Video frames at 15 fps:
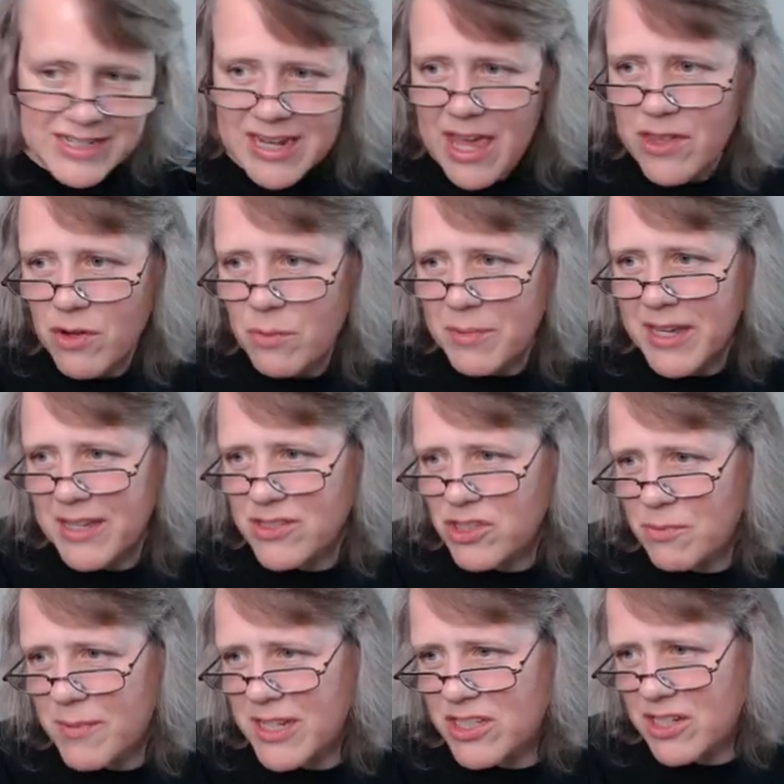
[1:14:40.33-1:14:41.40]
together. Because
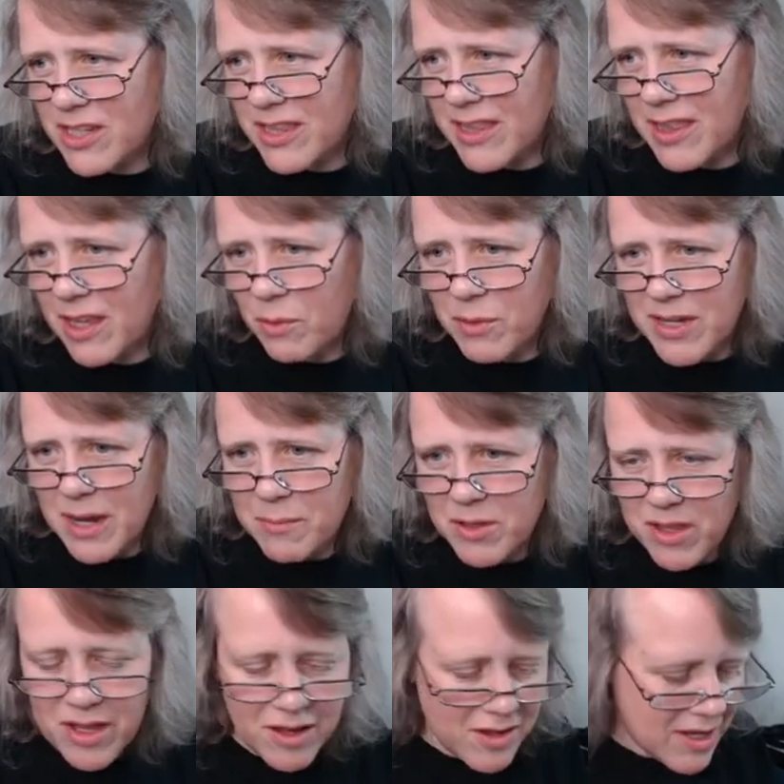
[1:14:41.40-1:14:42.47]
you mentioned Liquid
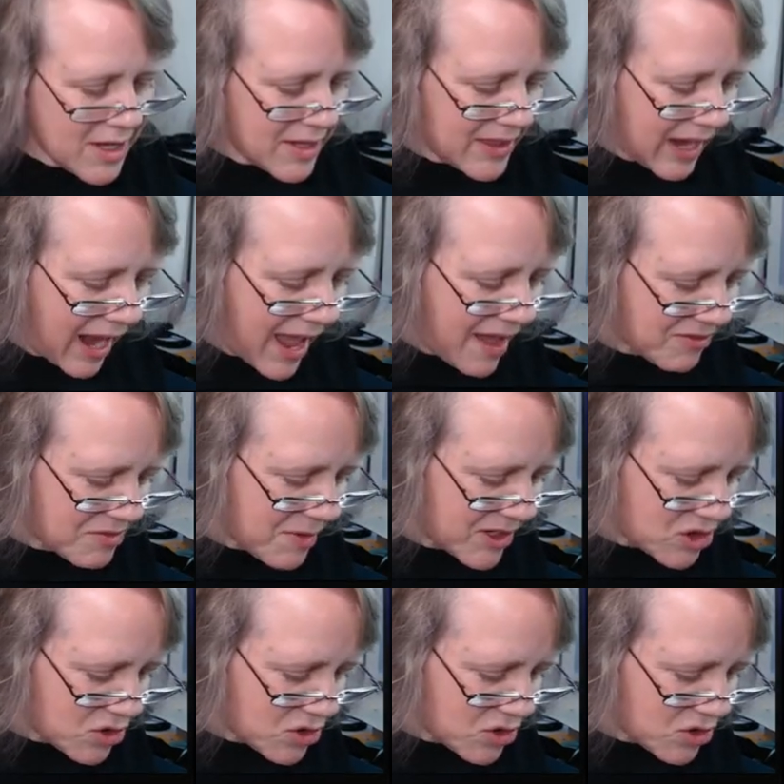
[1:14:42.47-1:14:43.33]
Nebula, that I have to make